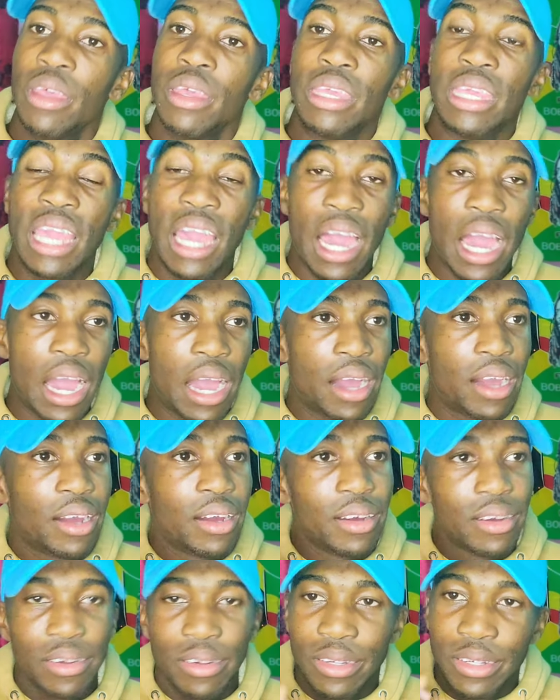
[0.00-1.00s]
Yeah,
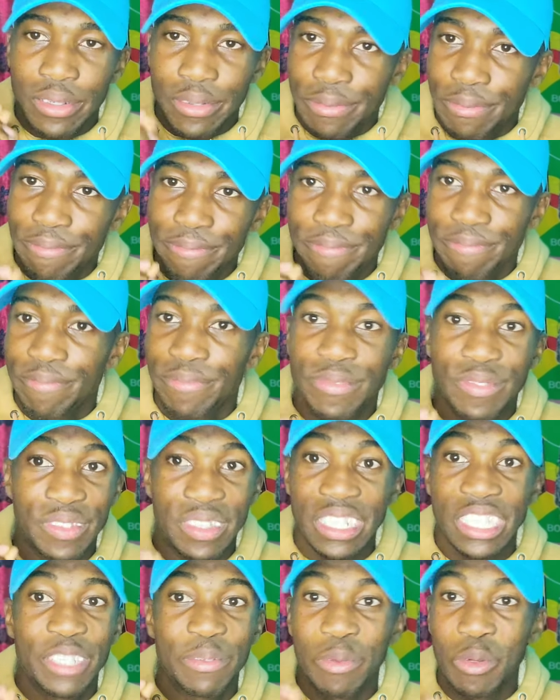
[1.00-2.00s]

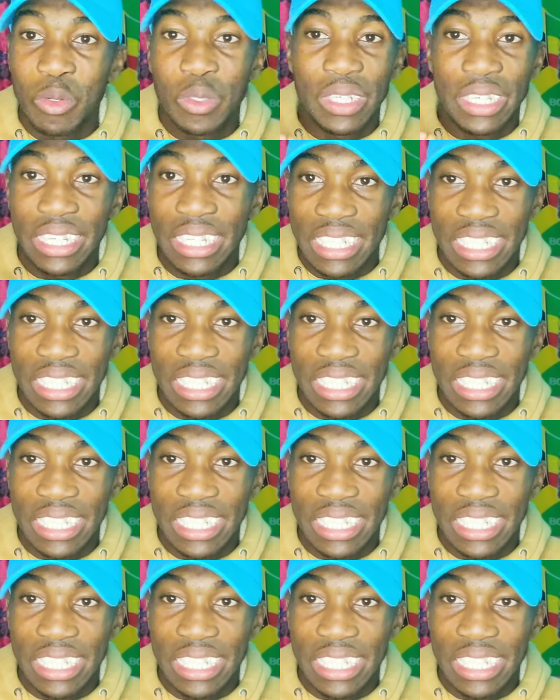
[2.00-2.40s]
this music